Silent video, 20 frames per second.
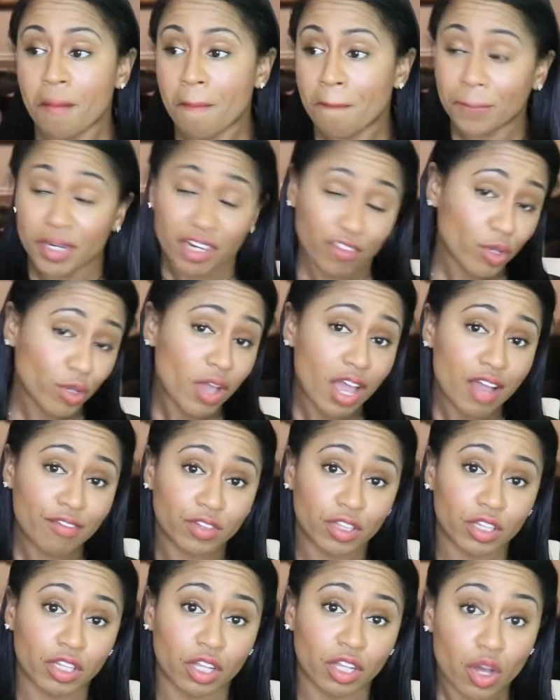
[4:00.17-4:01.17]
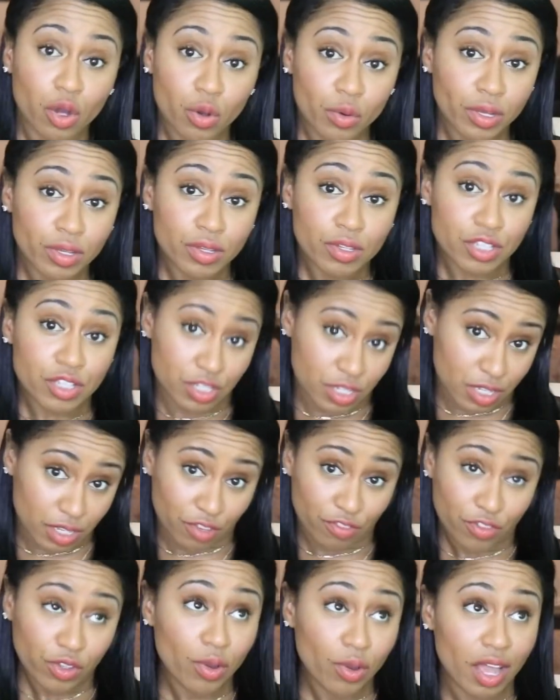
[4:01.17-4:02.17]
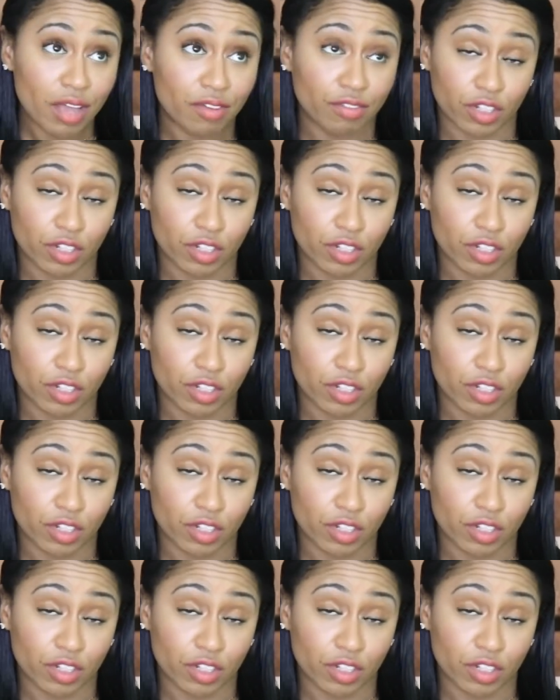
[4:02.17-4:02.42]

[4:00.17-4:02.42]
But if you have